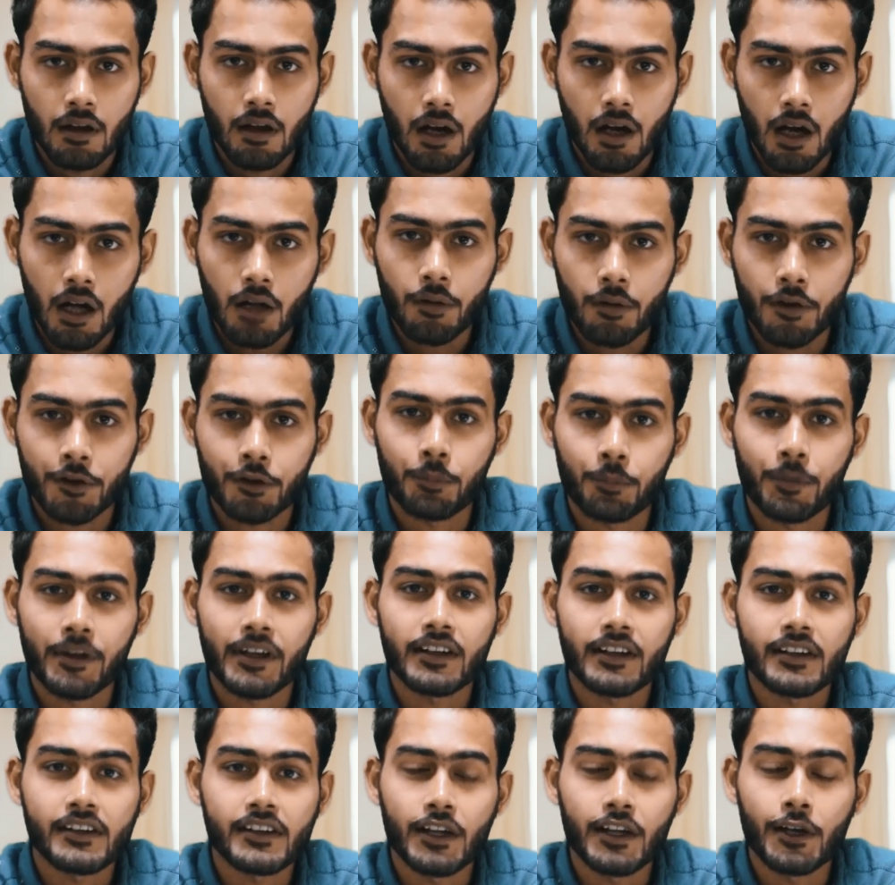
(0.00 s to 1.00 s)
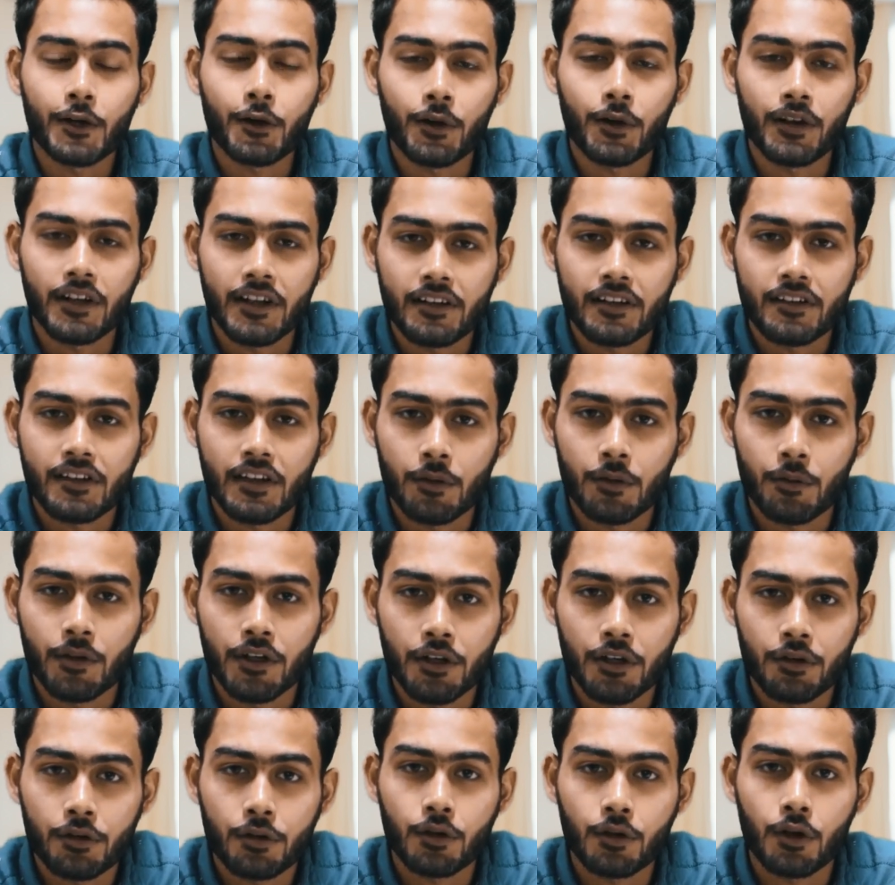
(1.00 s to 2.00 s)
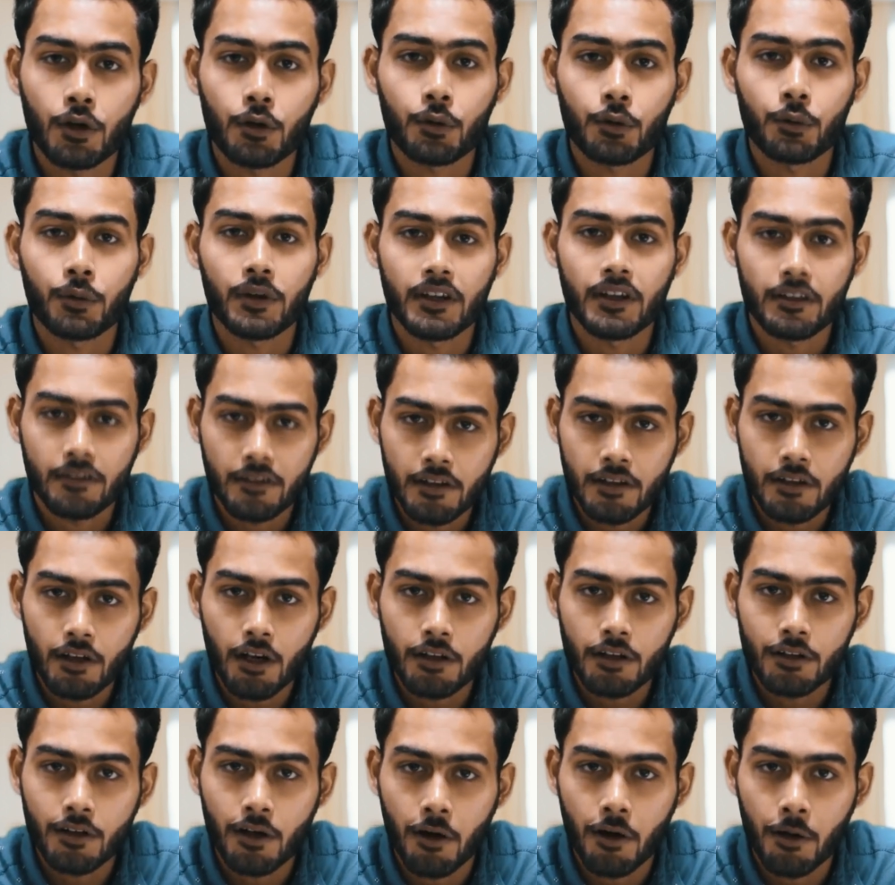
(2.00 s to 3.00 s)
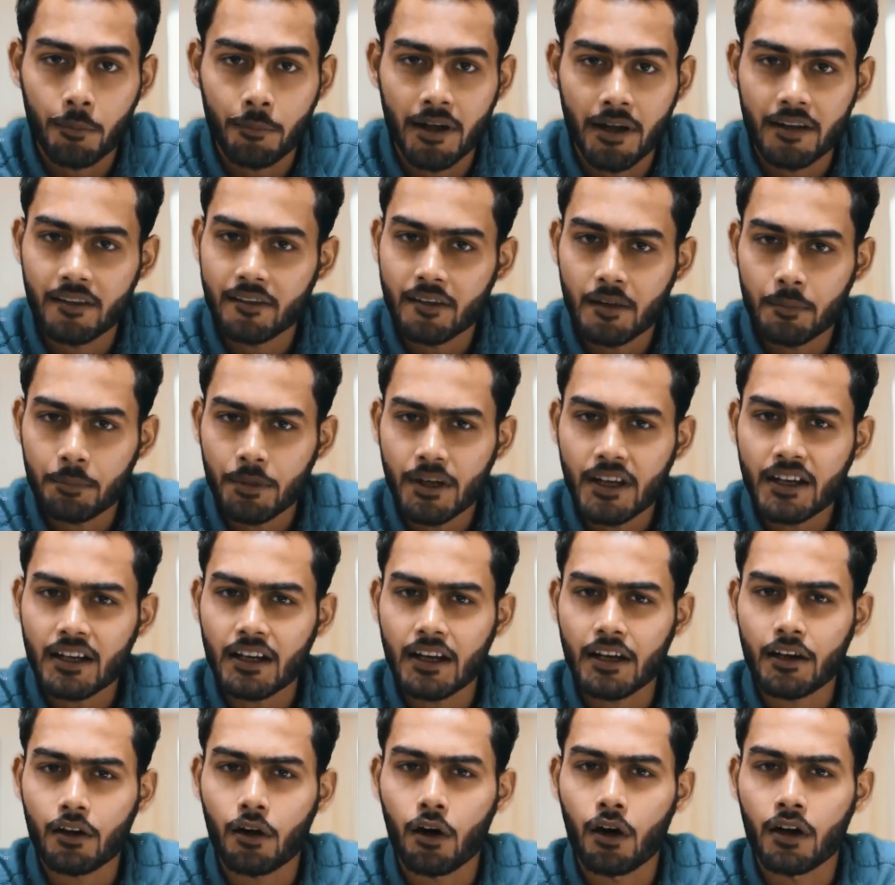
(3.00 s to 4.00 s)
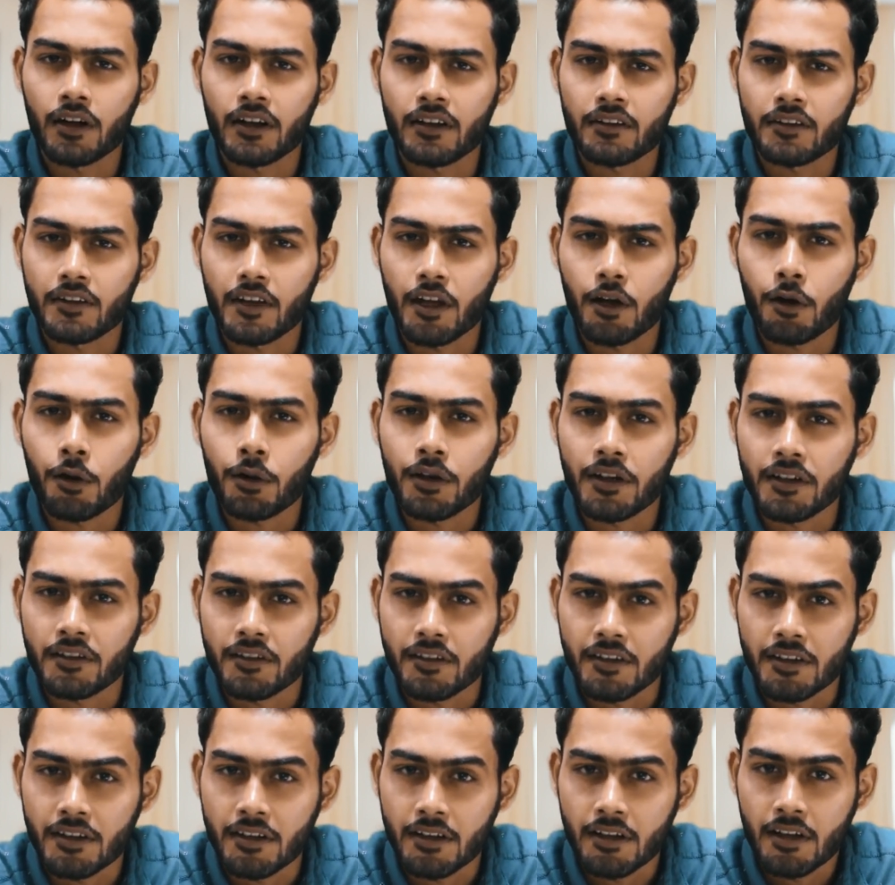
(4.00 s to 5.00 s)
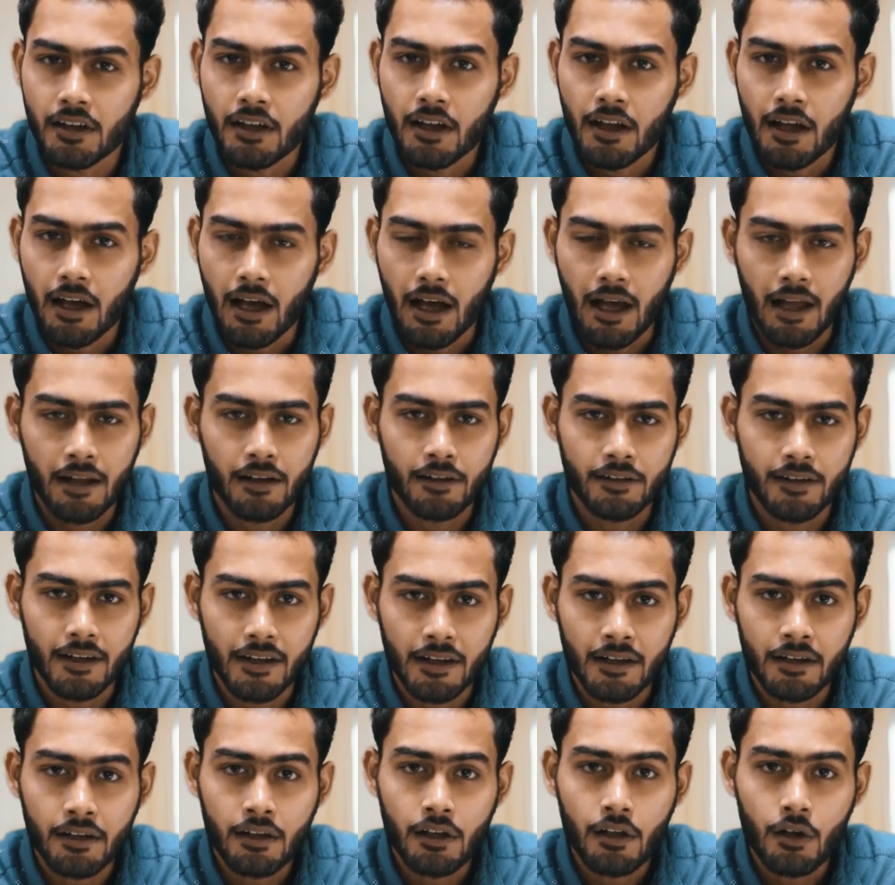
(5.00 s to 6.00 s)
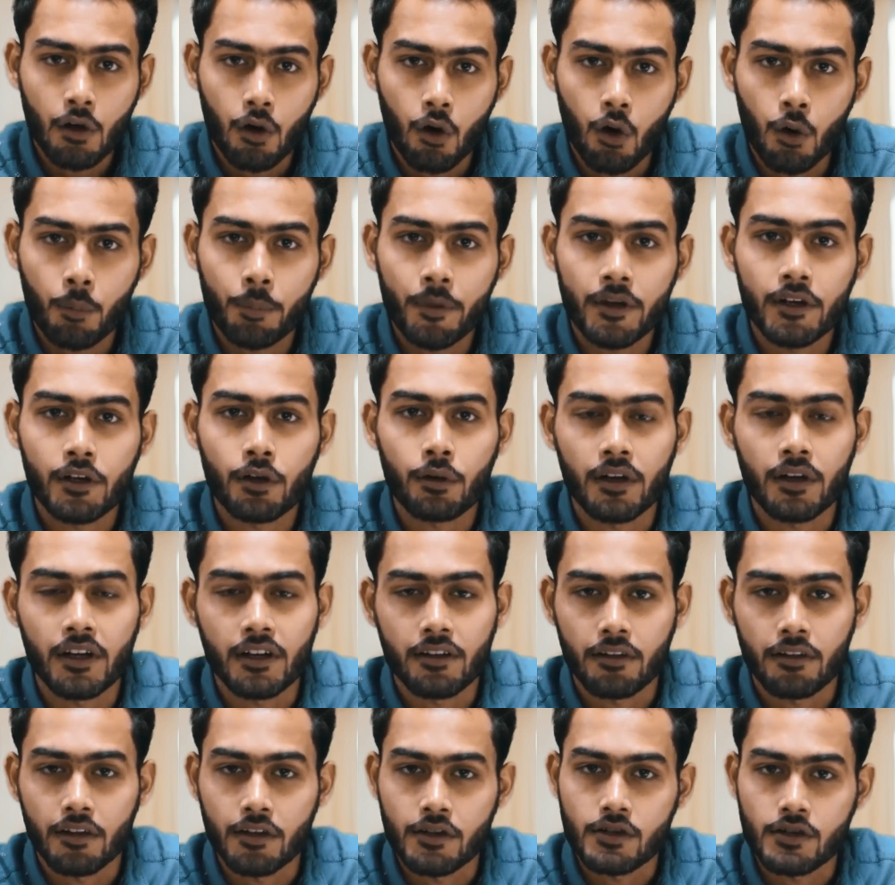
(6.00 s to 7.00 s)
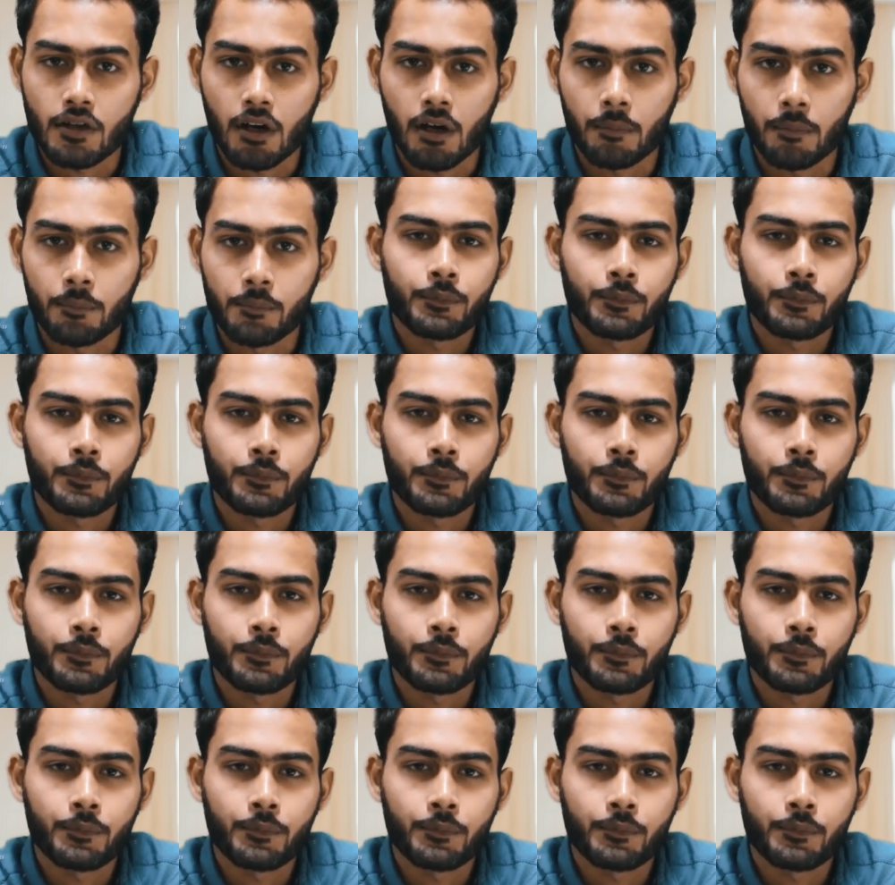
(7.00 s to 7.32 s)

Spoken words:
Alright, to begin selling on Etsy, we need to go to Etsy.com and simply click on Sell on Etsy and then open your Etsy shop.